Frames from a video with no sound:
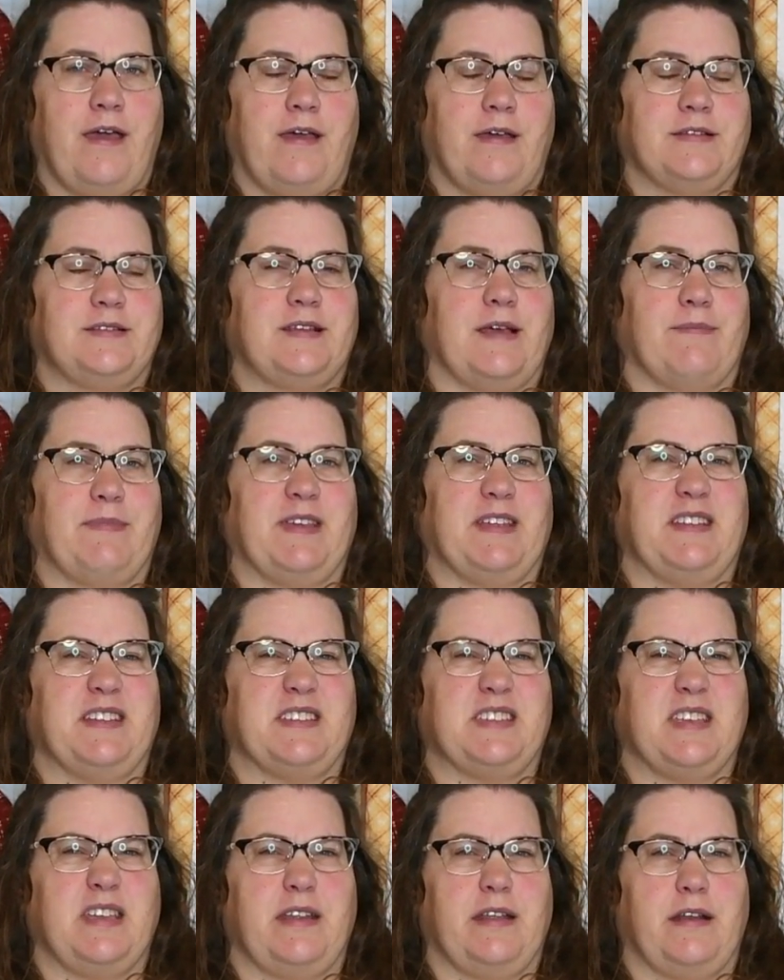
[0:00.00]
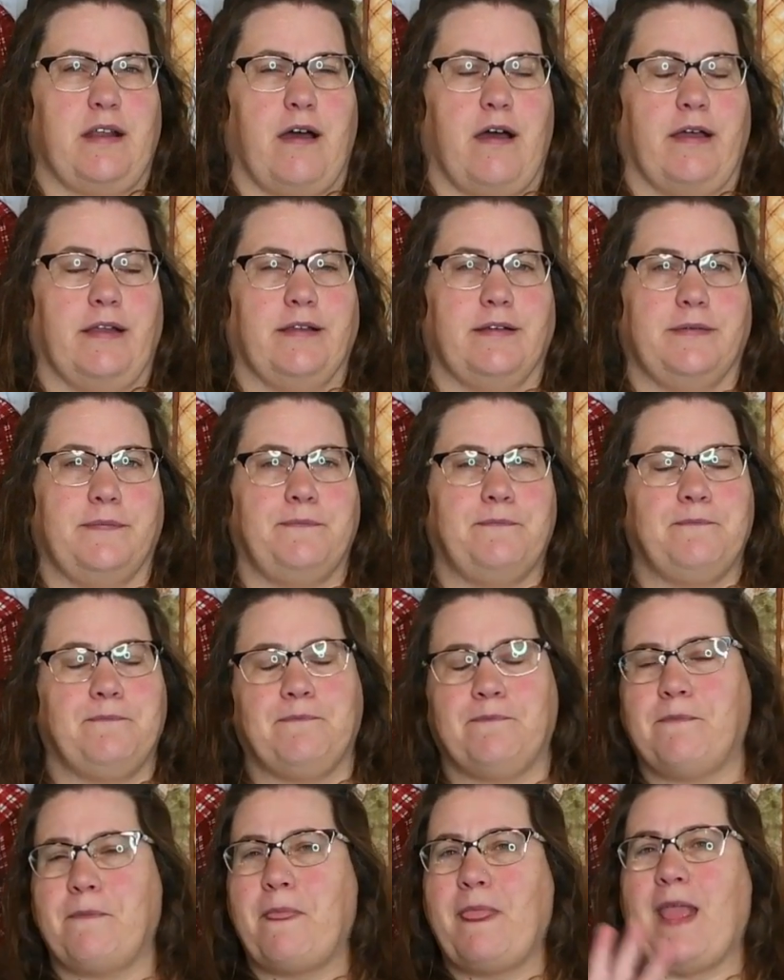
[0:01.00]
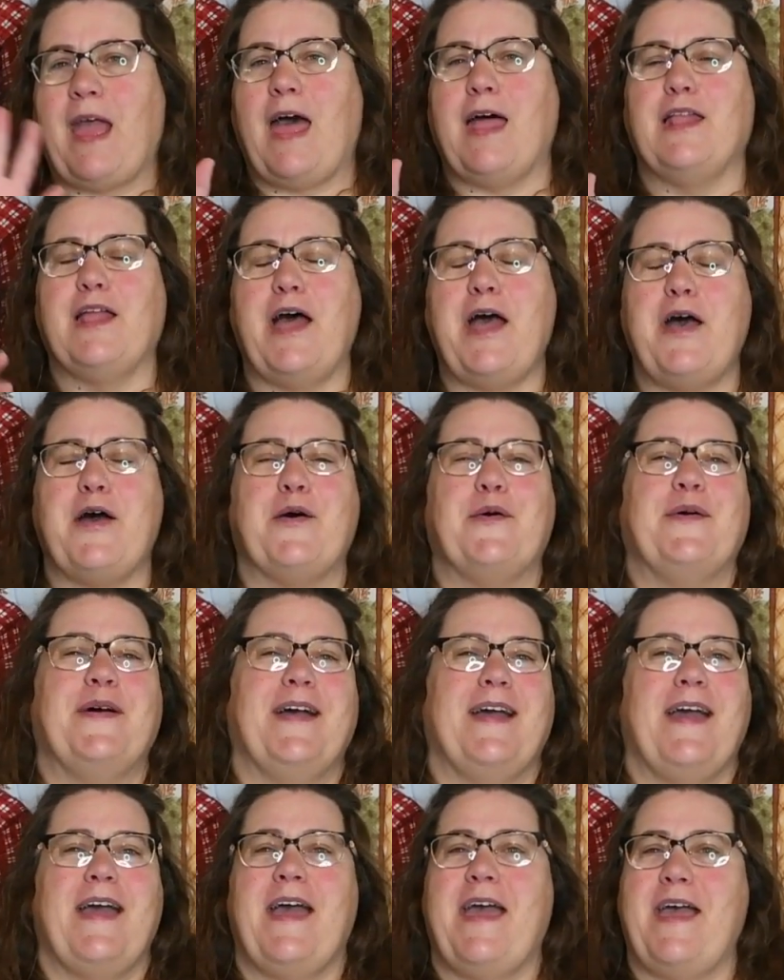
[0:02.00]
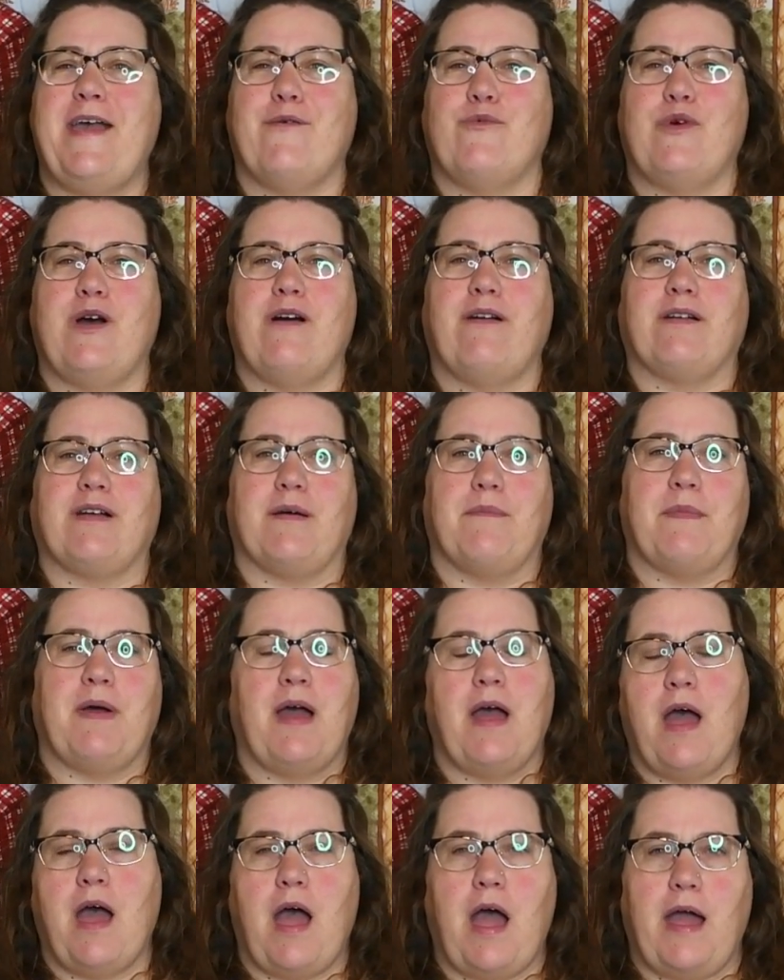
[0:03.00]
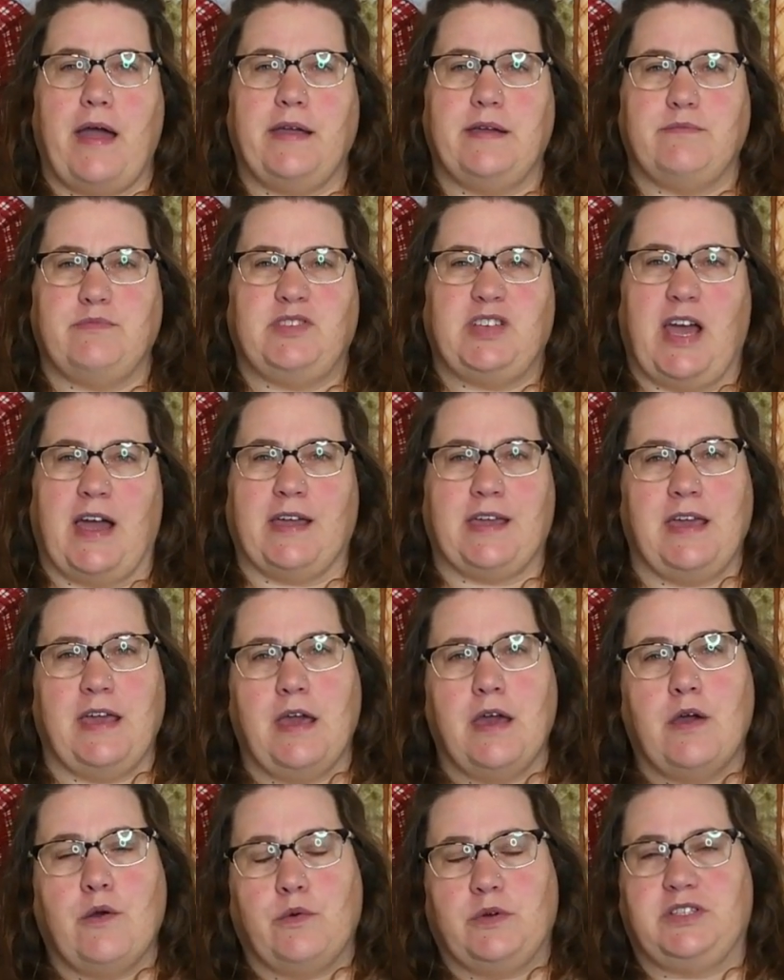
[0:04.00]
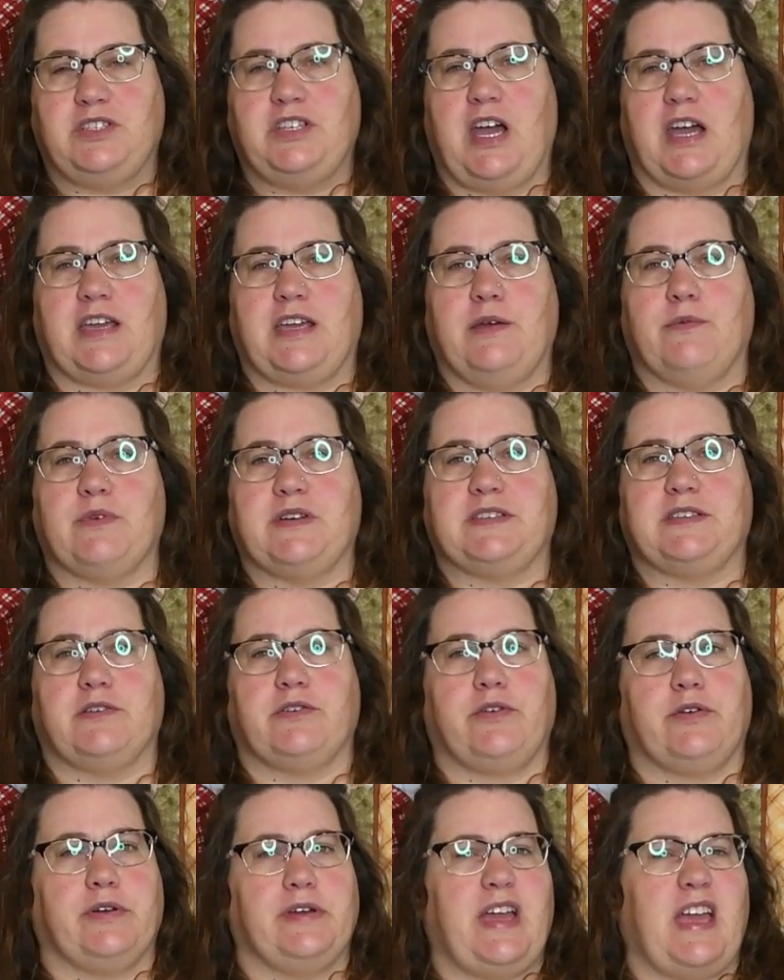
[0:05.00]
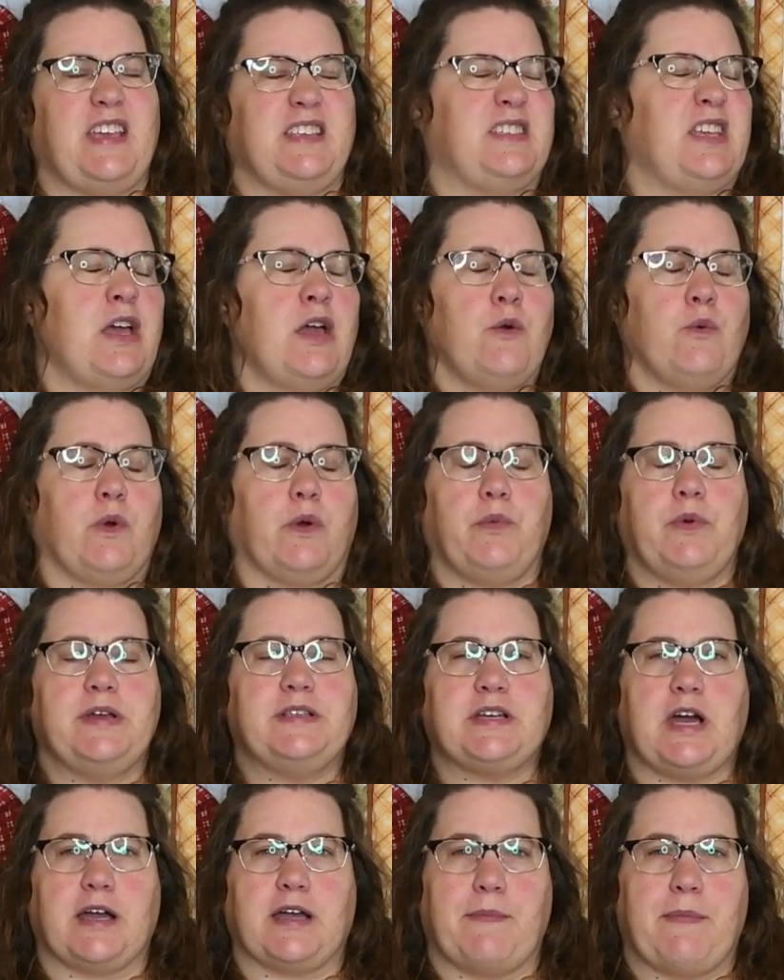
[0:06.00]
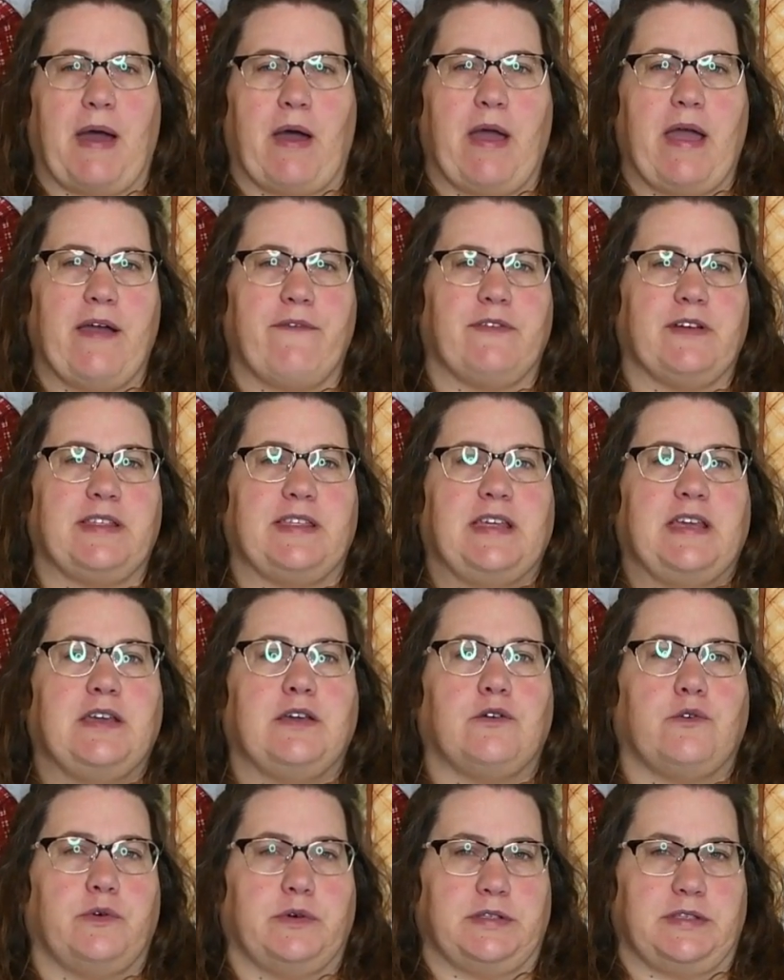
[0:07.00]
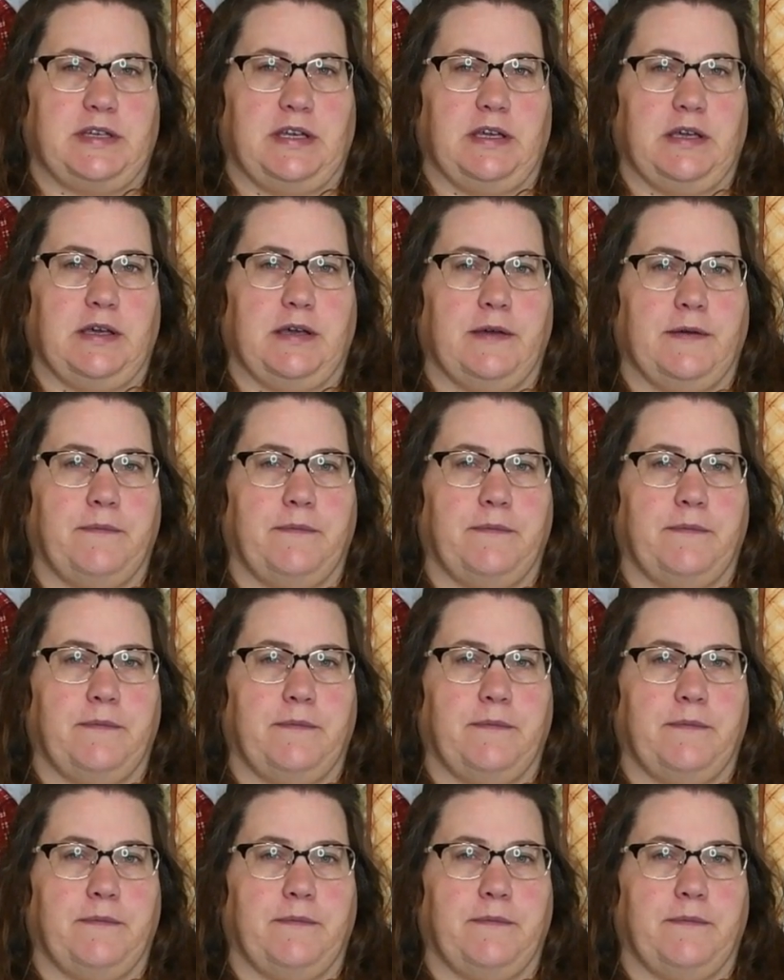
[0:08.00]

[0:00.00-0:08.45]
something to sit it on? Hello and welcome. I am Jacque with Jacque Russell Creates, where we talk about everything quilting.